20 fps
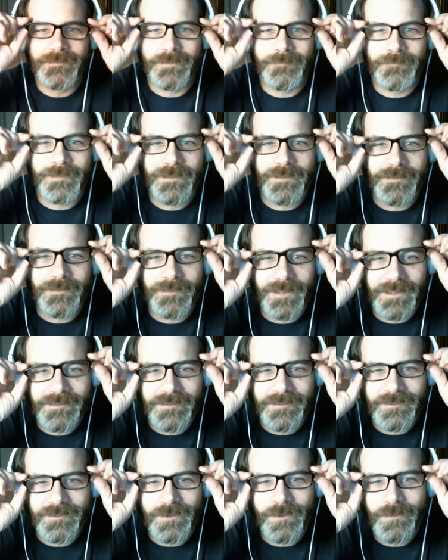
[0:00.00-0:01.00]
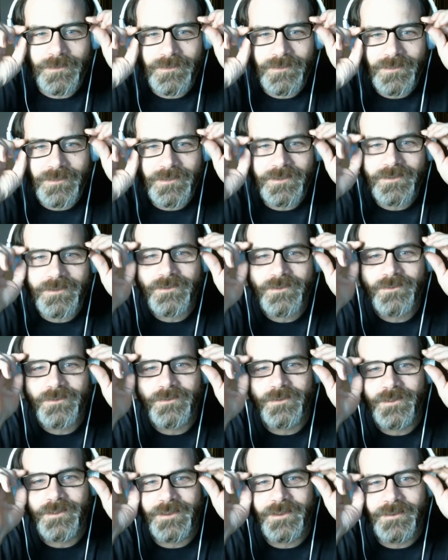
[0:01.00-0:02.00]
my glasses always look
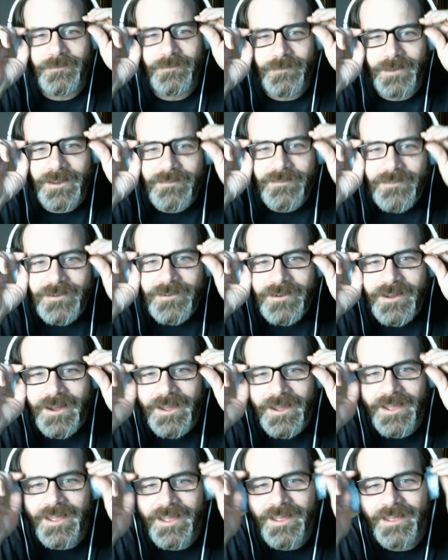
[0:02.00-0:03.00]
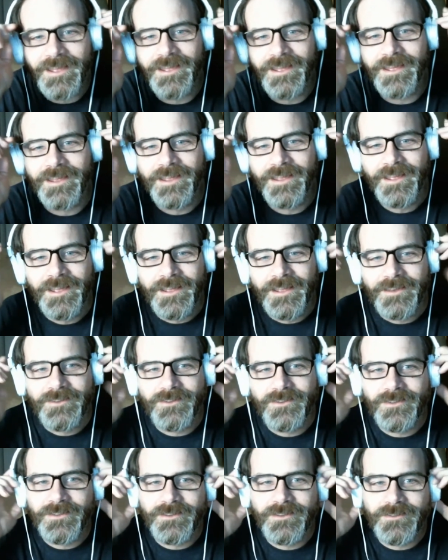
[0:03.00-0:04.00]
crooked whenever I
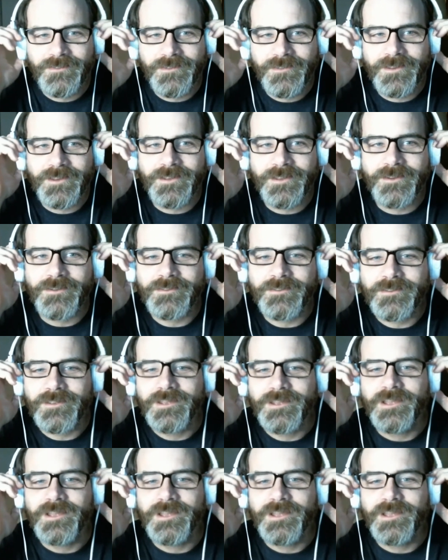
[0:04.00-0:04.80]
do these videos.